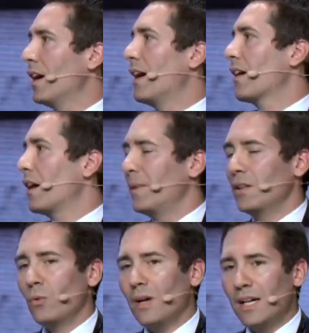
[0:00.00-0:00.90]
are coming
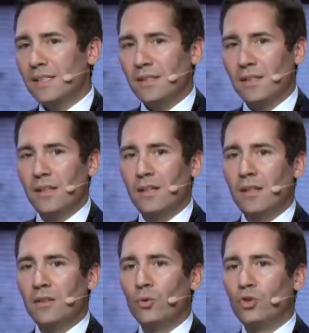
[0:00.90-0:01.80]
to us
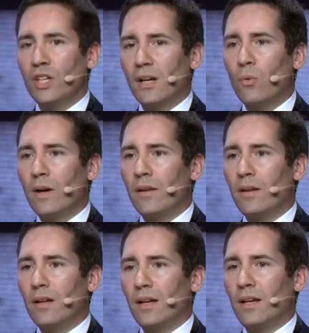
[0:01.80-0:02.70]
to check whether